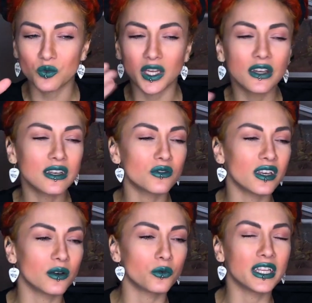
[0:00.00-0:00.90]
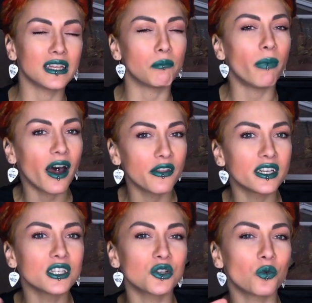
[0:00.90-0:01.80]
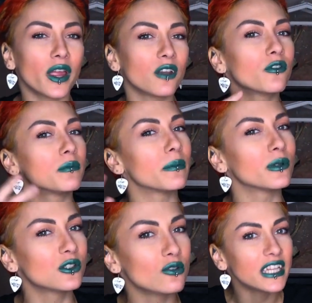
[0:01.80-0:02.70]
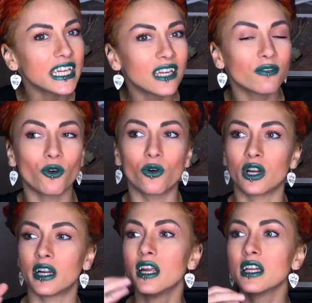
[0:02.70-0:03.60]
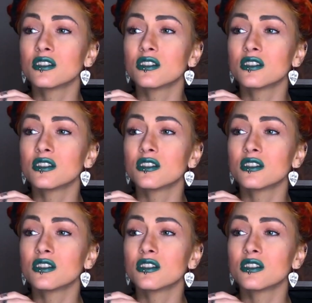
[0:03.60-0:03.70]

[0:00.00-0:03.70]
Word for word: we couldn't really bother to wait for people leave or